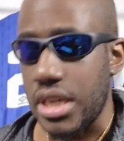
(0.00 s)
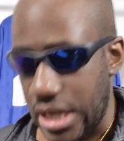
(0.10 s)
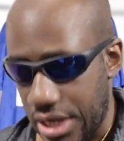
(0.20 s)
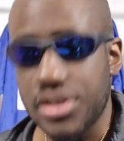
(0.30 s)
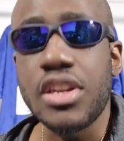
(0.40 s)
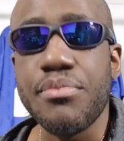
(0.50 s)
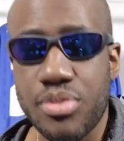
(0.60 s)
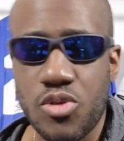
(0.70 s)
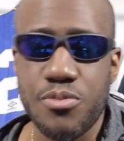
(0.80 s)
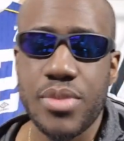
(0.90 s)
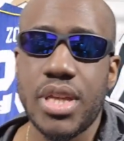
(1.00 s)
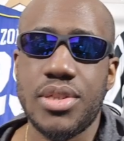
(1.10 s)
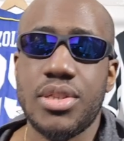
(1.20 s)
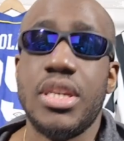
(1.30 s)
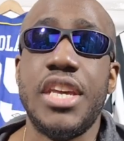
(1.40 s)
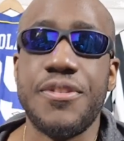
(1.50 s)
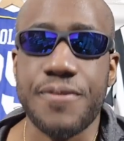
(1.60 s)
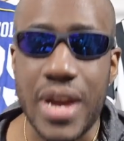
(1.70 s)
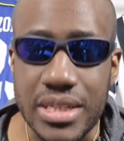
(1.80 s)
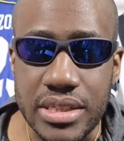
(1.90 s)
It is an improvement. It's
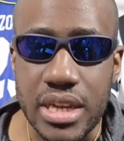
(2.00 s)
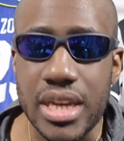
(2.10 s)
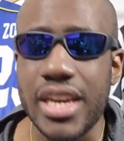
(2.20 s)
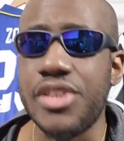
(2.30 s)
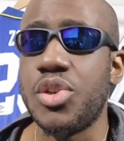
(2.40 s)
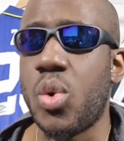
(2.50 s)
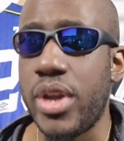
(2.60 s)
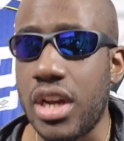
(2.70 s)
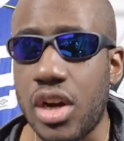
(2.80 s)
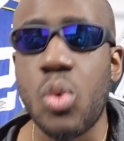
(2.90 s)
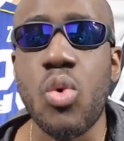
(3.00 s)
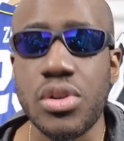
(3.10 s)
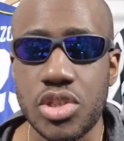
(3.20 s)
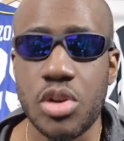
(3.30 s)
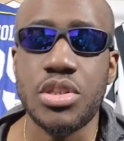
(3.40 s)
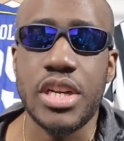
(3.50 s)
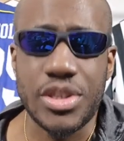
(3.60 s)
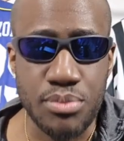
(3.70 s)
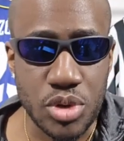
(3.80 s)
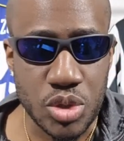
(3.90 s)
faster, it's quicker, one touch,
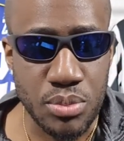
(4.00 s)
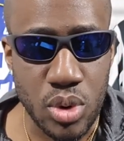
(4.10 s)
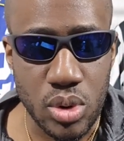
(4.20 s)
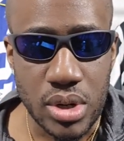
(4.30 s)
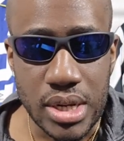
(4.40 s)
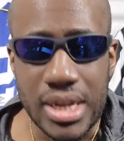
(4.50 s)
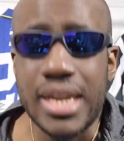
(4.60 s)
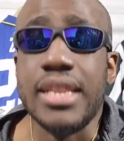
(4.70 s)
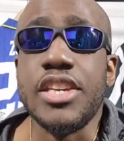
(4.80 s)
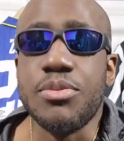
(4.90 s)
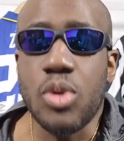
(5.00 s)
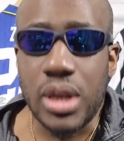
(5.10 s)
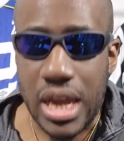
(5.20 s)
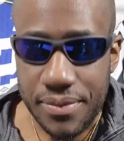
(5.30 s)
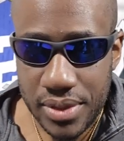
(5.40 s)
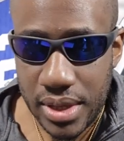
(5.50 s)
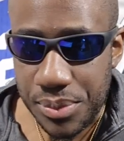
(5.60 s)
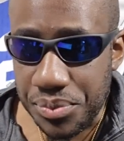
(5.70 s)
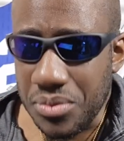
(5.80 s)
it's much more, there's more life there.